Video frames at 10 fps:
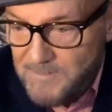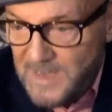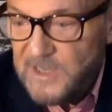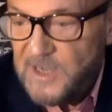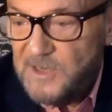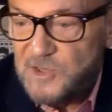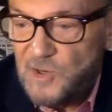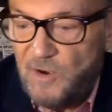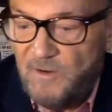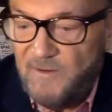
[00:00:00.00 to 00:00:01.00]
millions
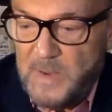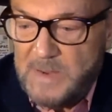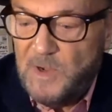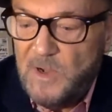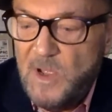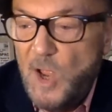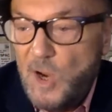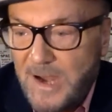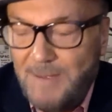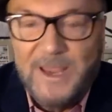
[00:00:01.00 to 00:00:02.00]
of people
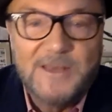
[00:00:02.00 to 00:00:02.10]
coming